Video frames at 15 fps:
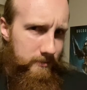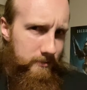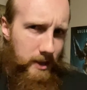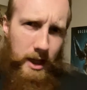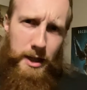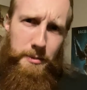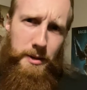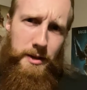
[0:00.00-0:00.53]

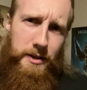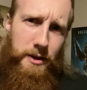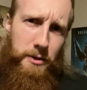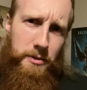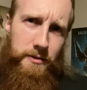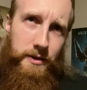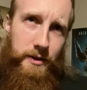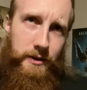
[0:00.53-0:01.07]
Anybody know
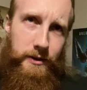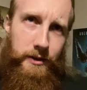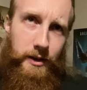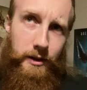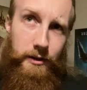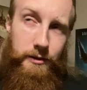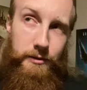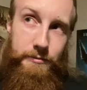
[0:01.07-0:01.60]
if he's
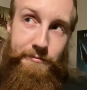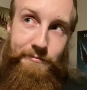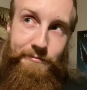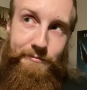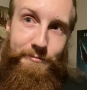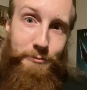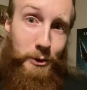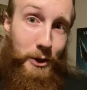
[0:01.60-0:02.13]
single,
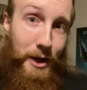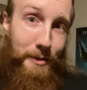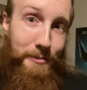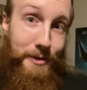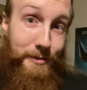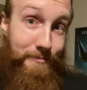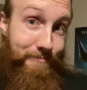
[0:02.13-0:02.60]
perhaps?